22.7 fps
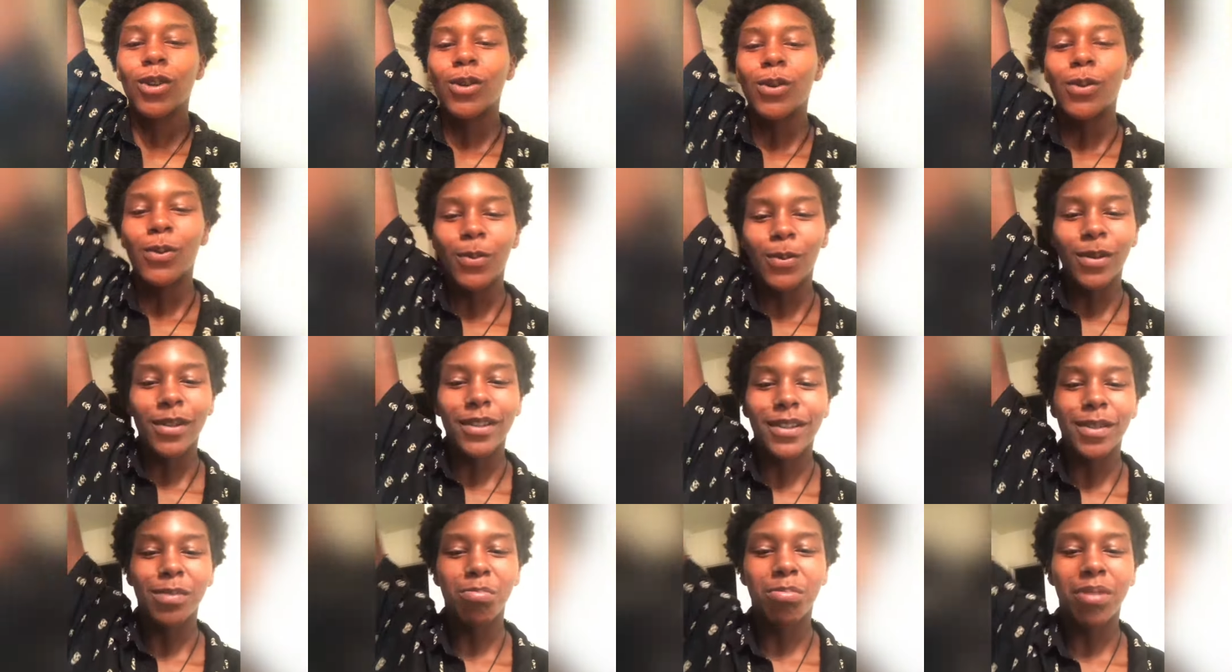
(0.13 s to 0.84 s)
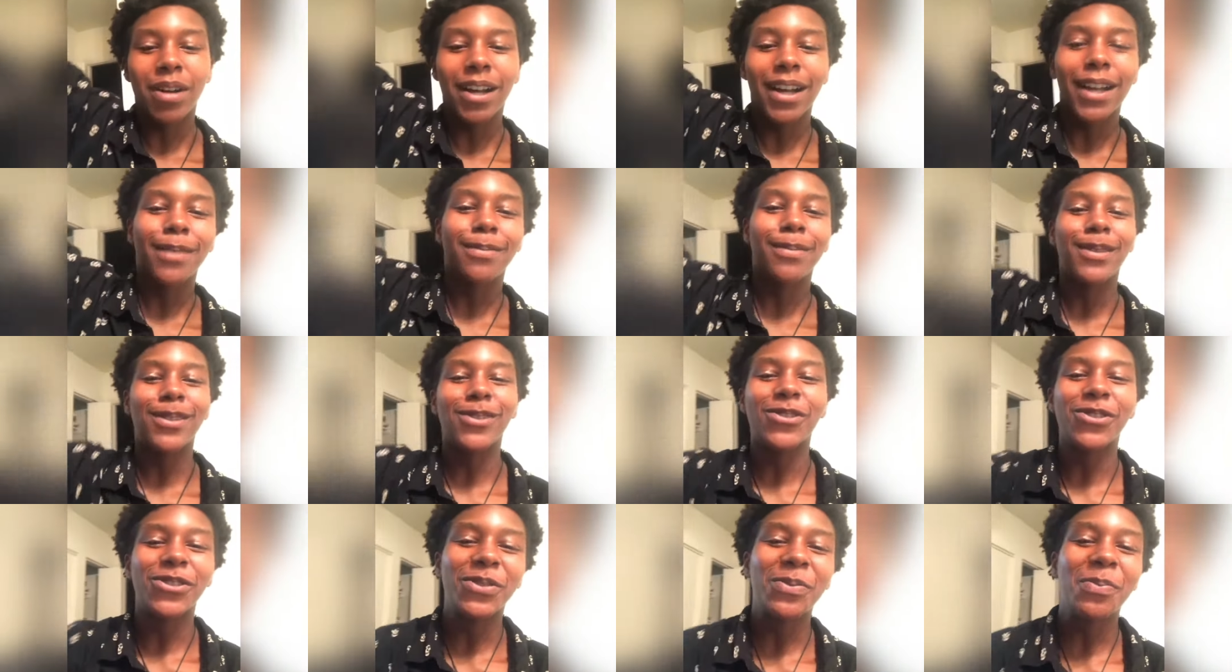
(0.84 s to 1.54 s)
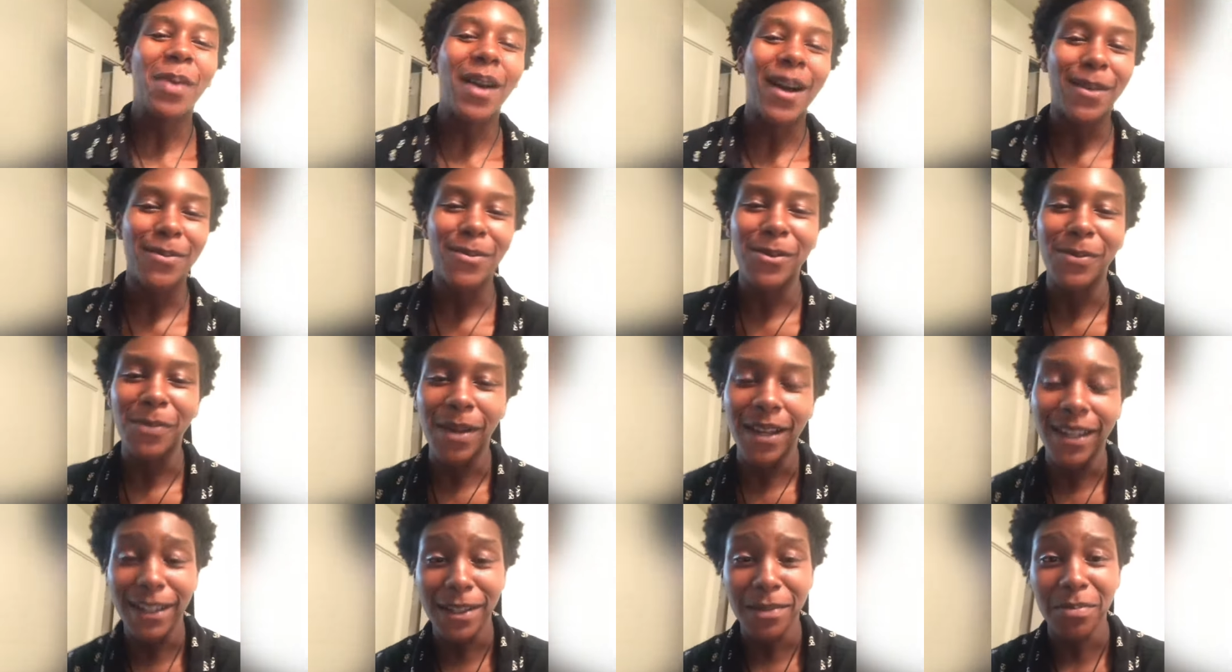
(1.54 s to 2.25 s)
What's popping? What's popping?
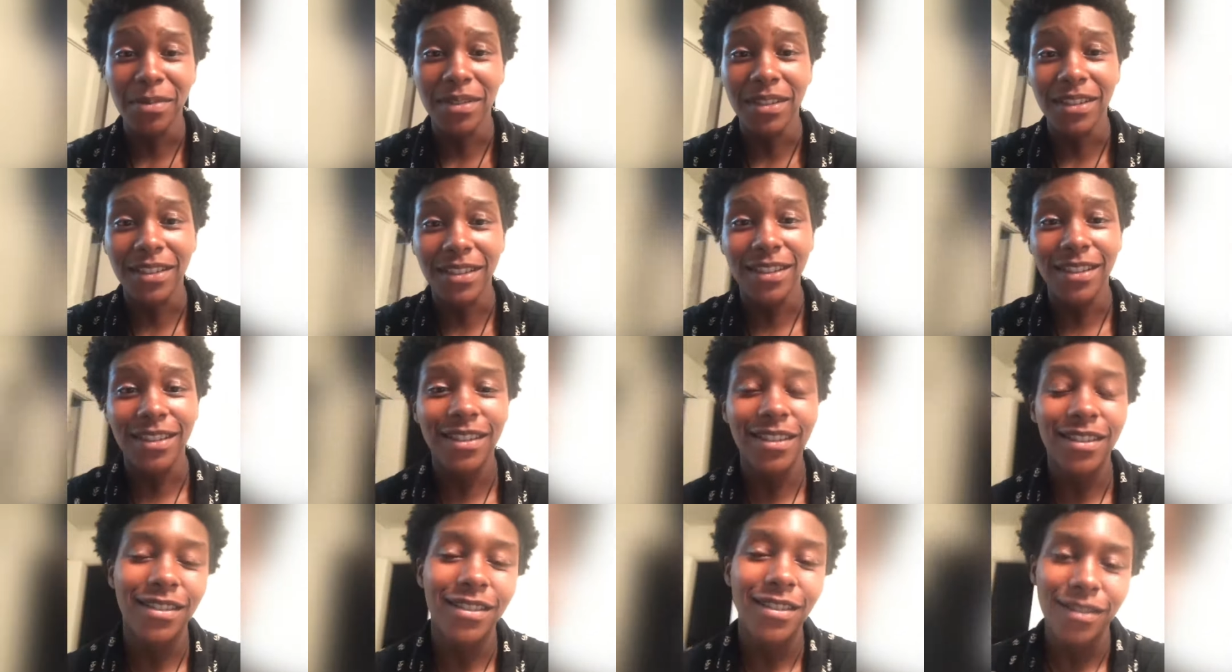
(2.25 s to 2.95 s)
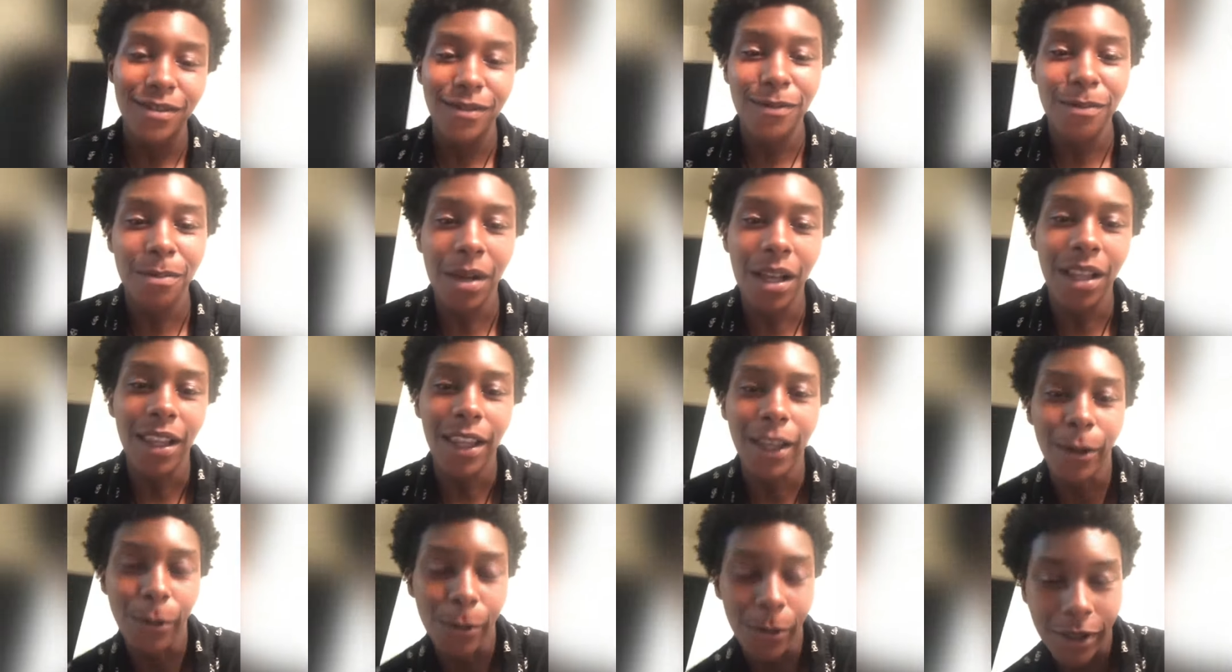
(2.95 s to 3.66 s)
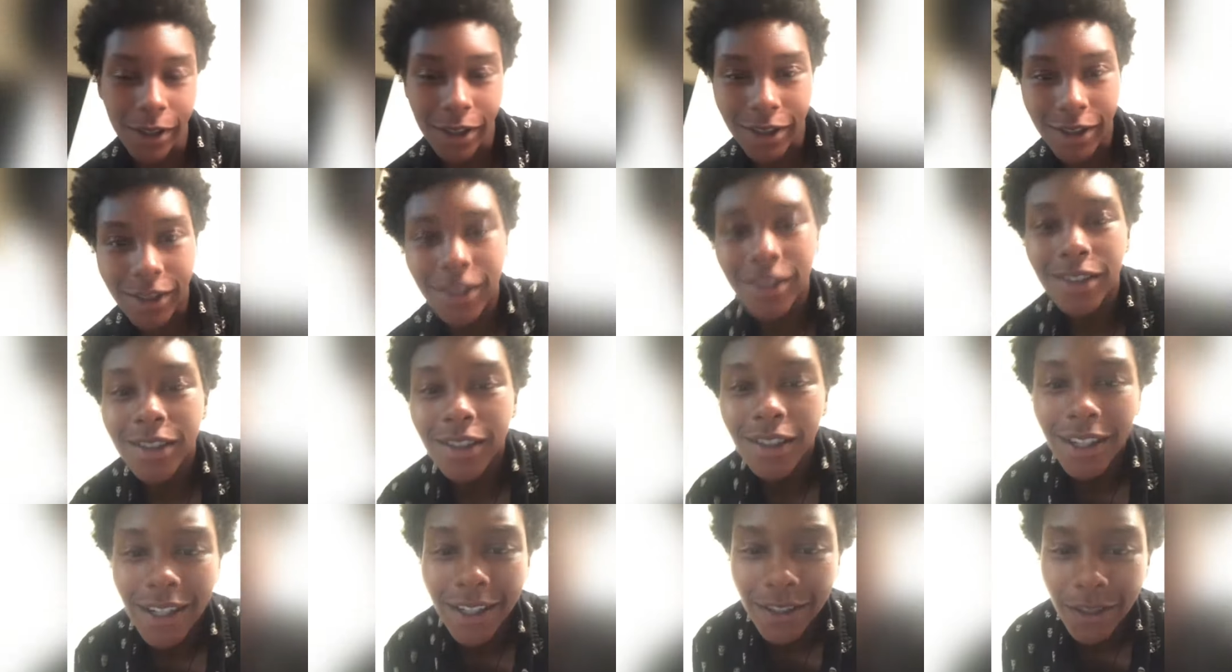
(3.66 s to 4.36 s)
My hippies, my light workers.
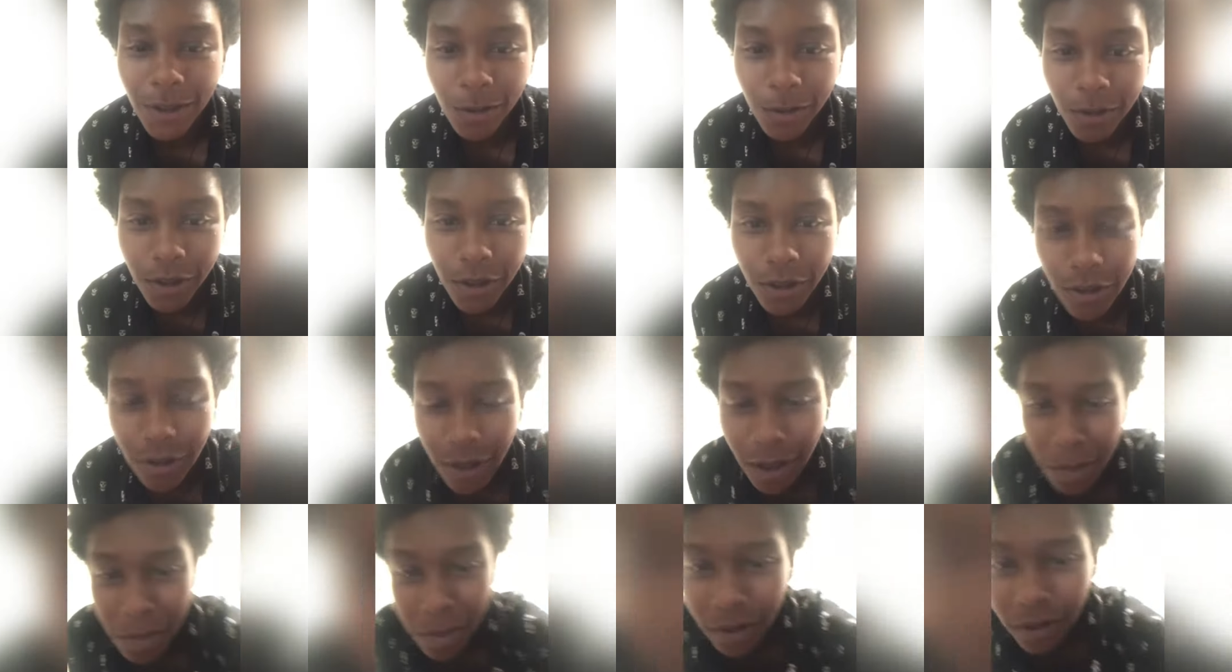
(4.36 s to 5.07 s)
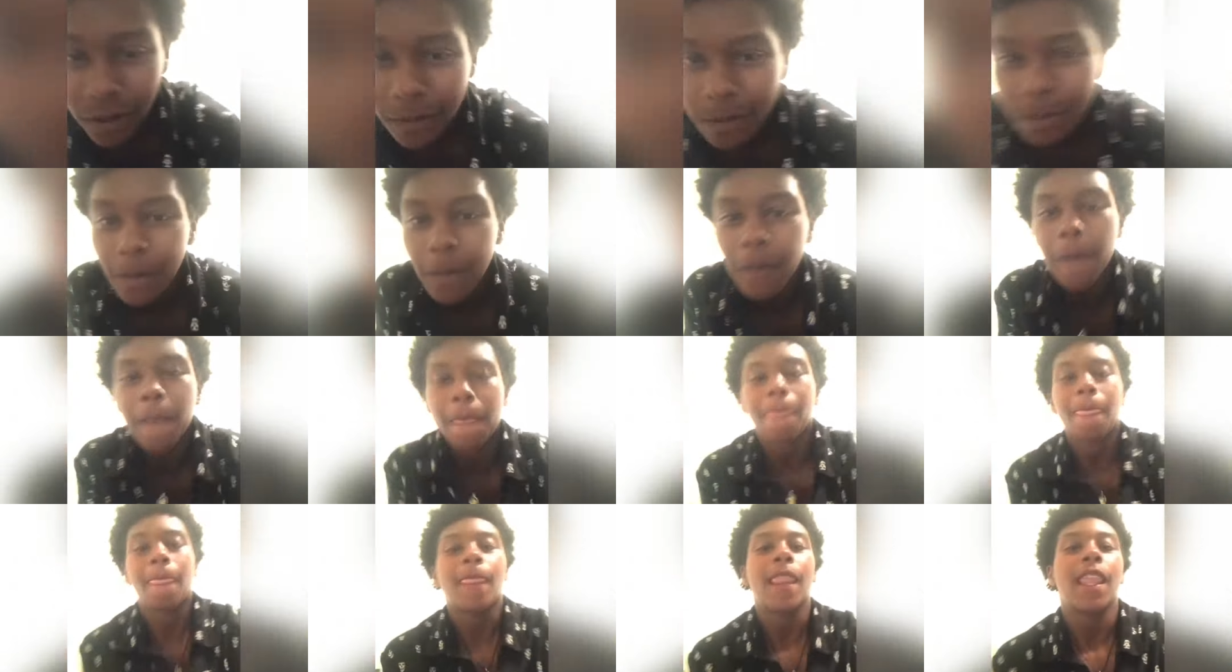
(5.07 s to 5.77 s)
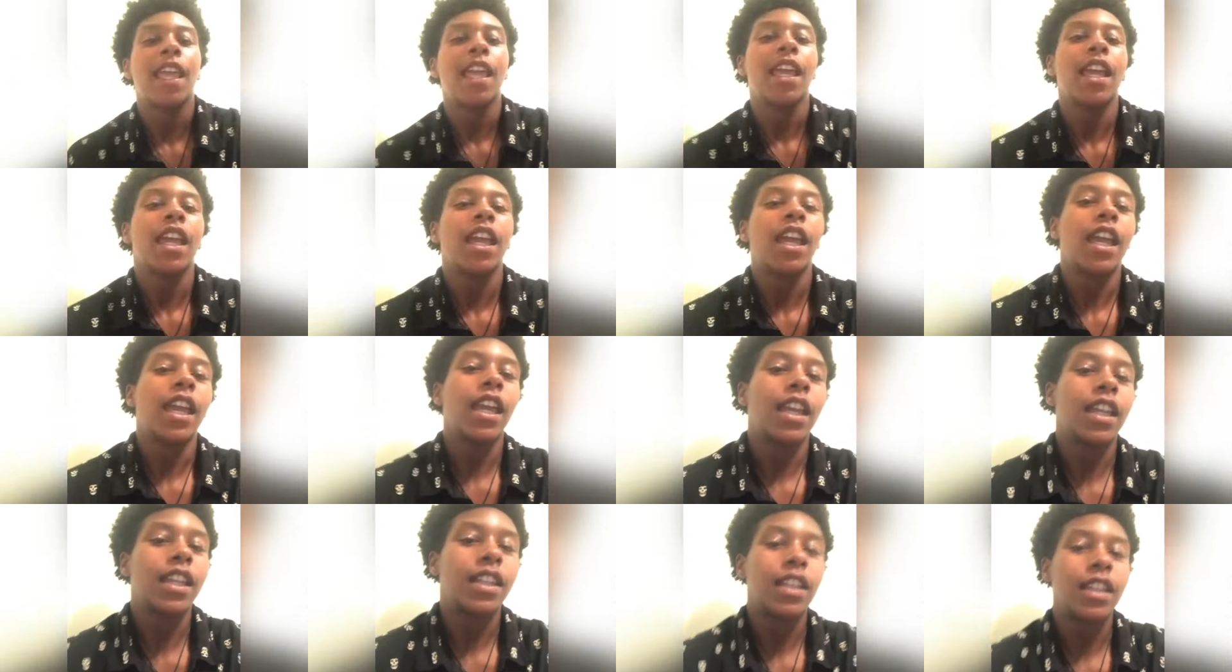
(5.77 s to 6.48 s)
I just wanted to drop in
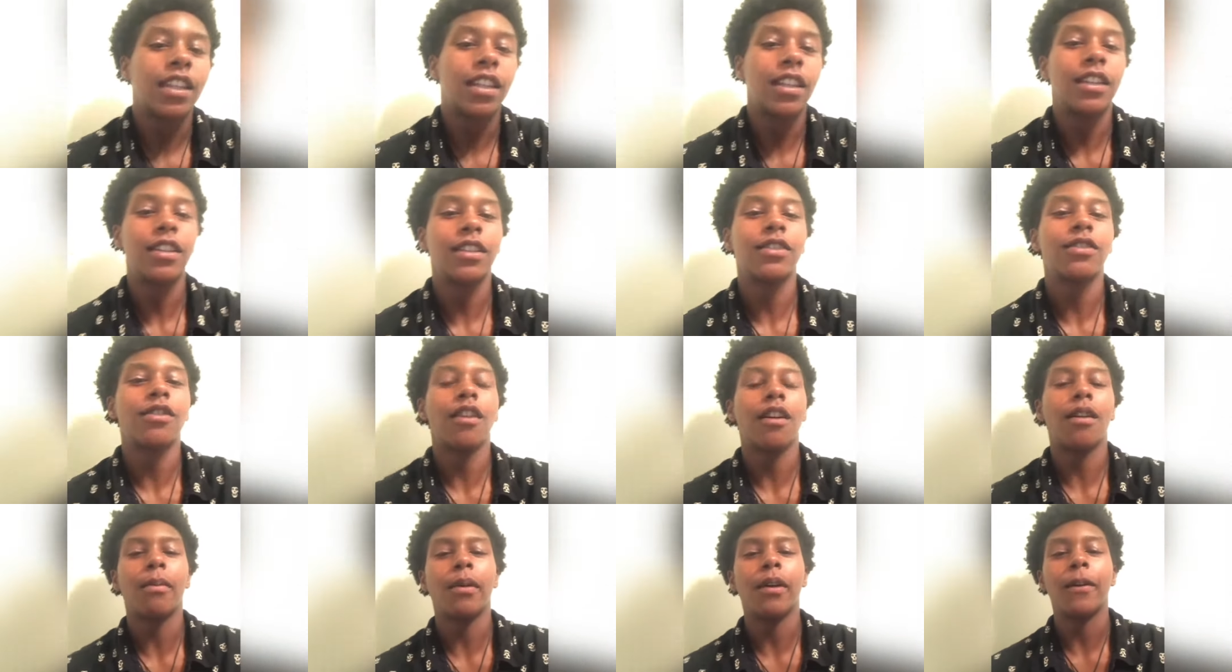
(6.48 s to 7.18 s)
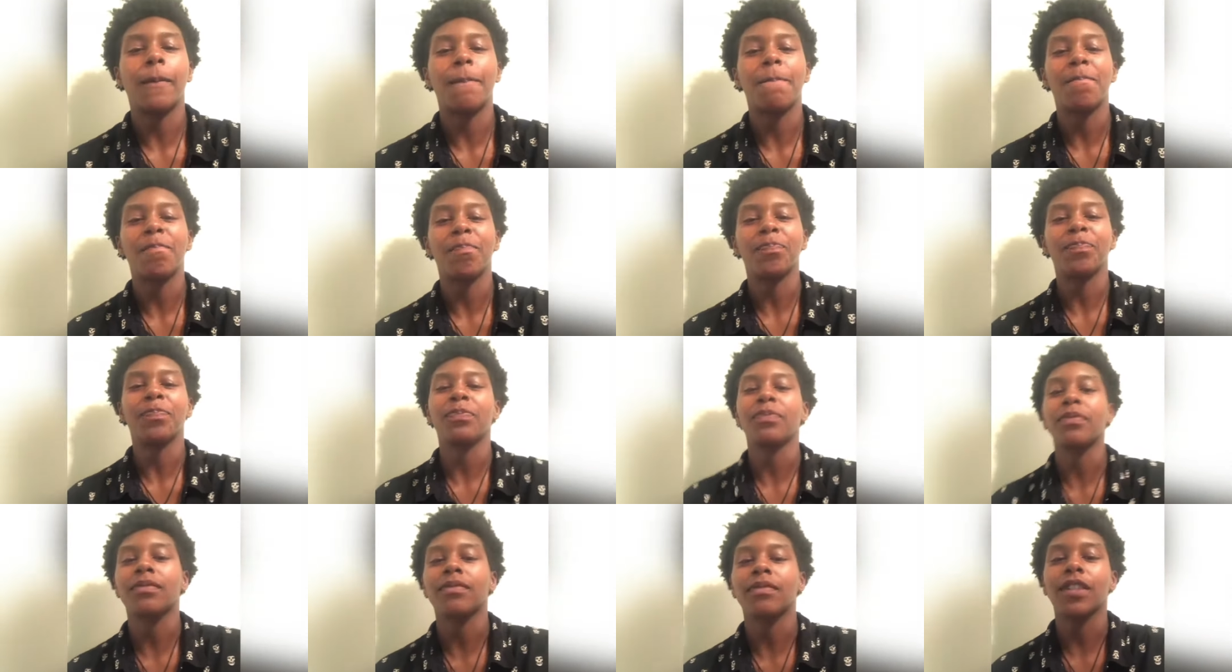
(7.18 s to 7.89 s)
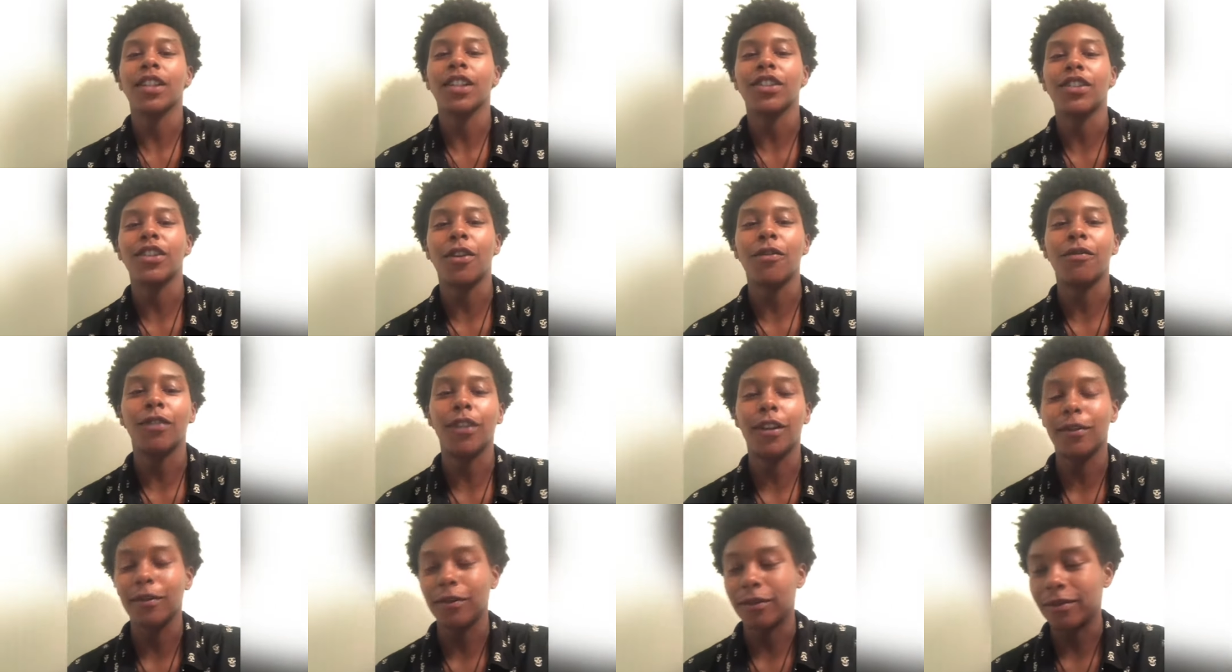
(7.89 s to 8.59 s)
and talk about self love.